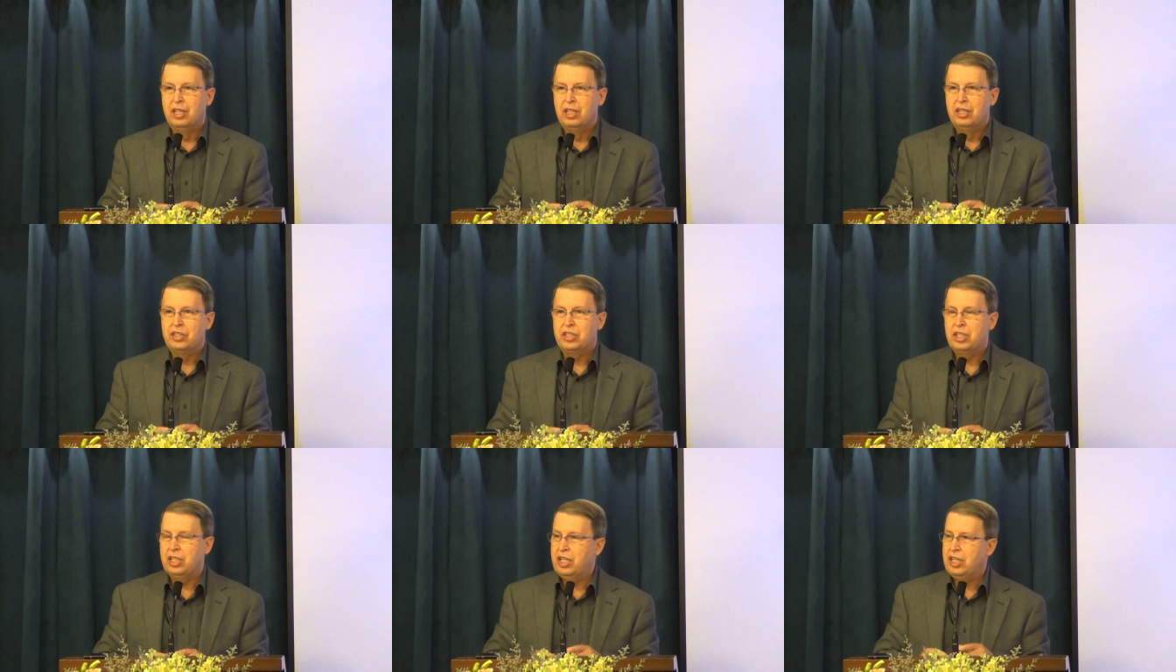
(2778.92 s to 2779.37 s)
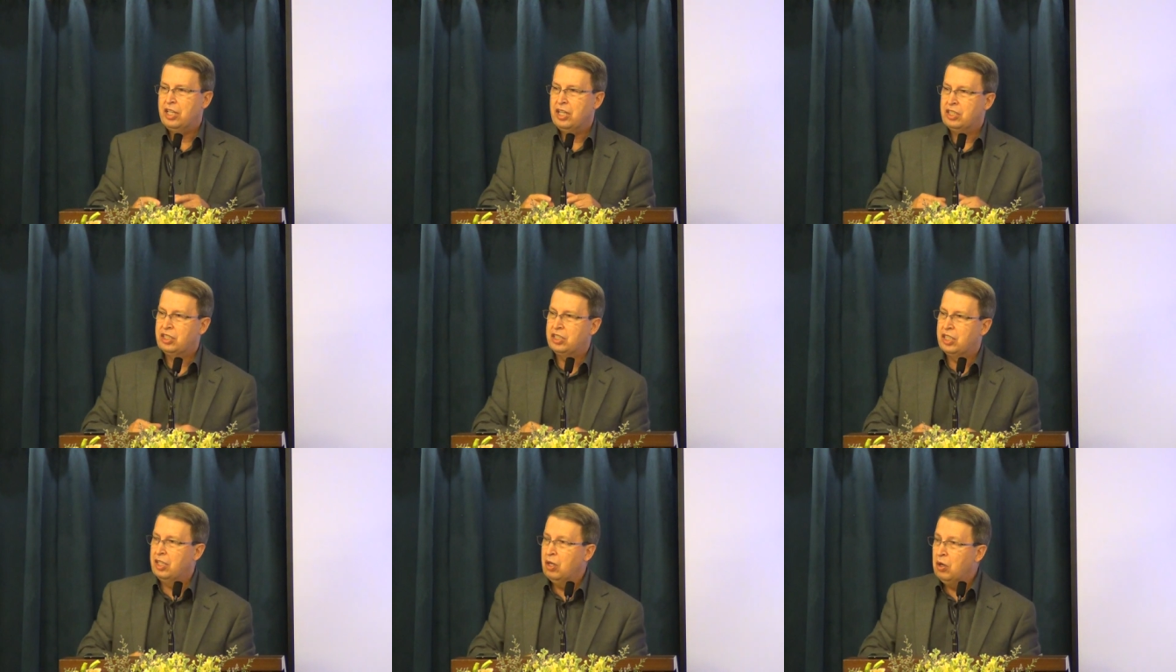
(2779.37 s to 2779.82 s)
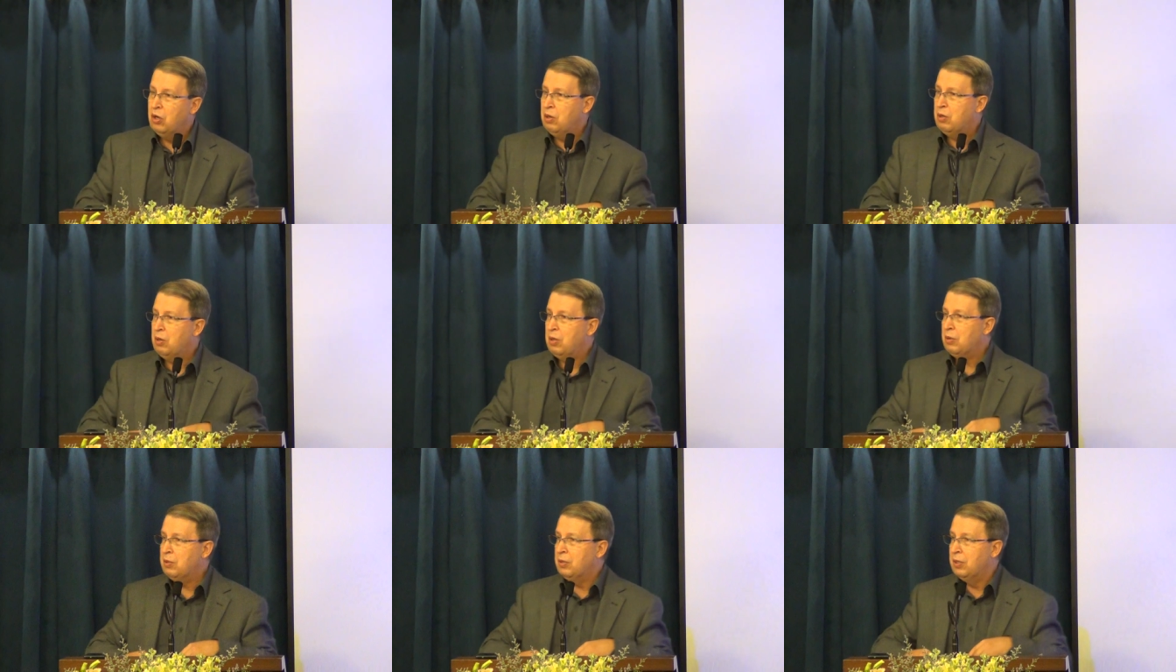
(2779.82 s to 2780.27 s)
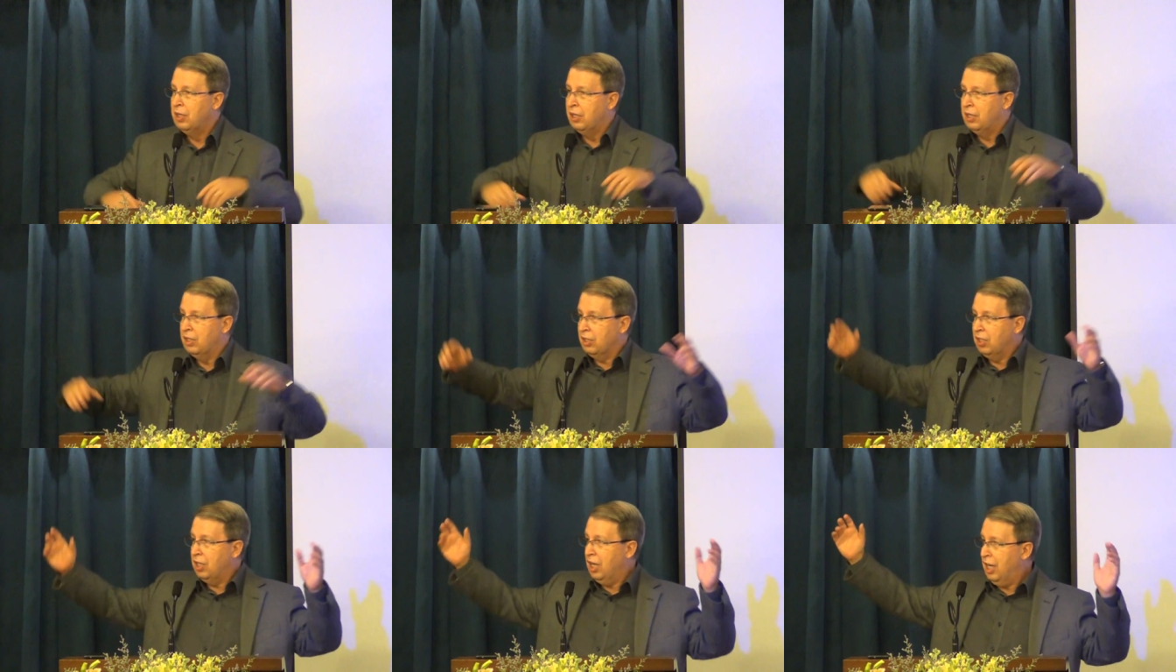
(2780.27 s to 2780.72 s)
She didn't say, oh,
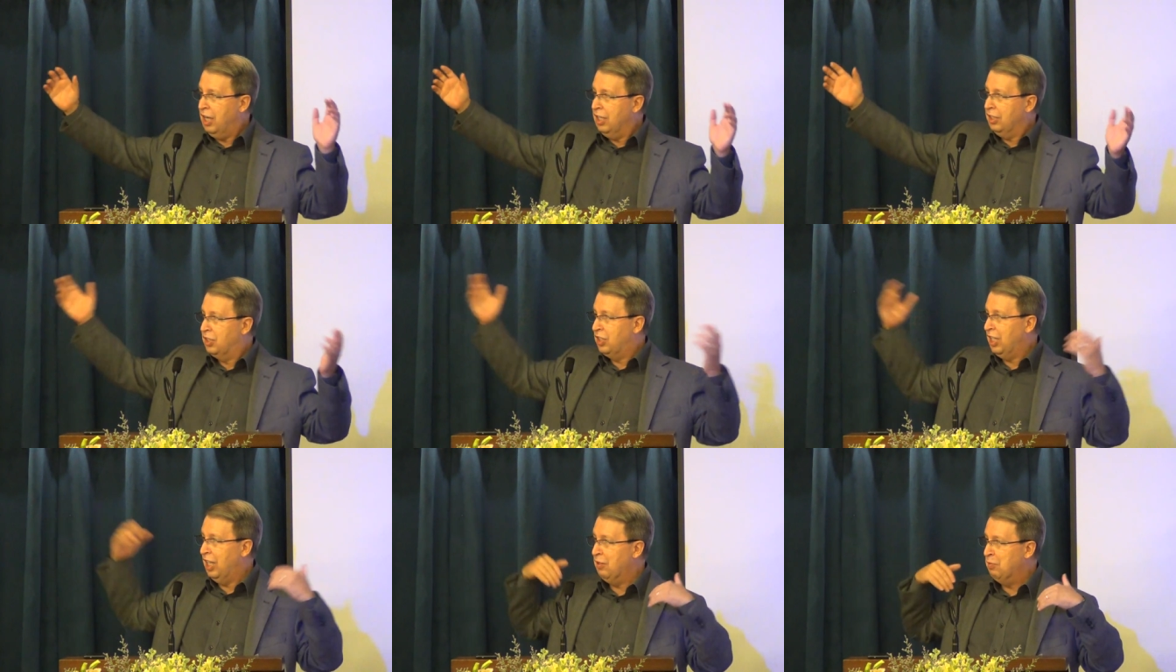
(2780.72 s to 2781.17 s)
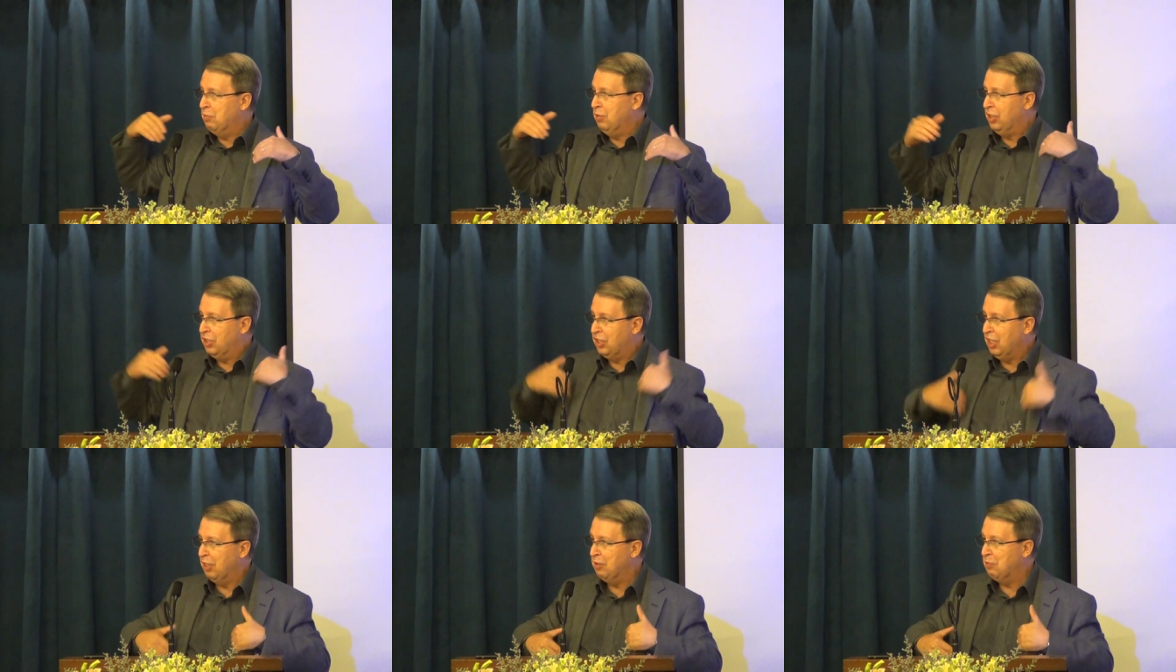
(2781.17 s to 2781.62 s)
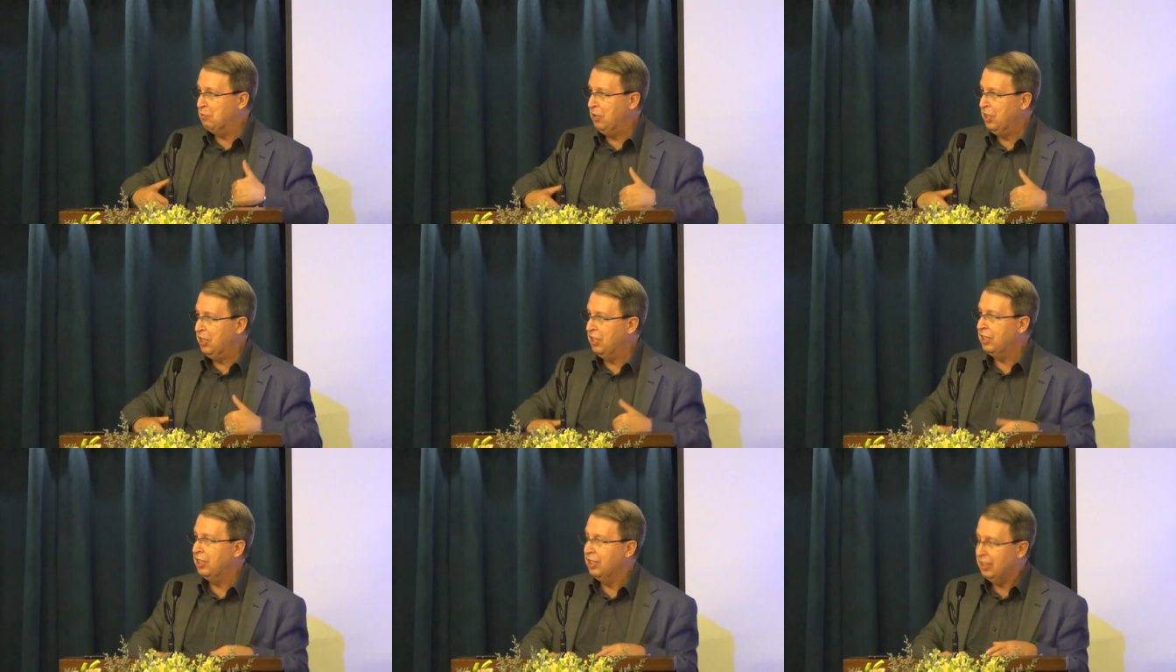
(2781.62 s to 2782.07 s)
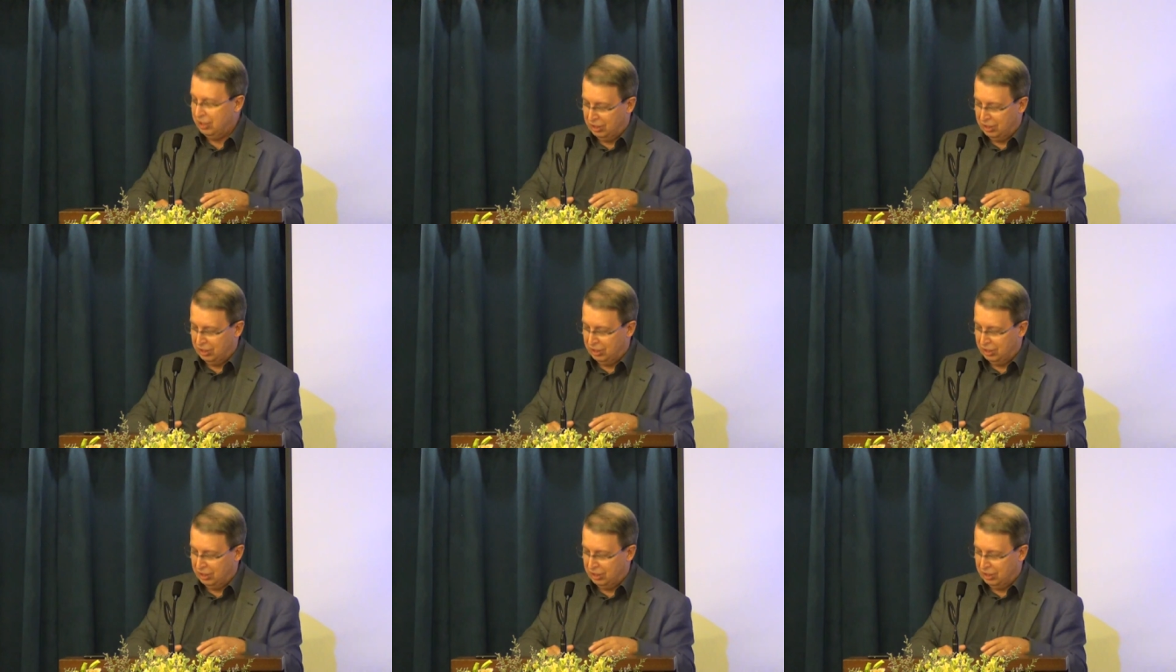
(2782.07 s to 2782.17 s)
God, save me, save me.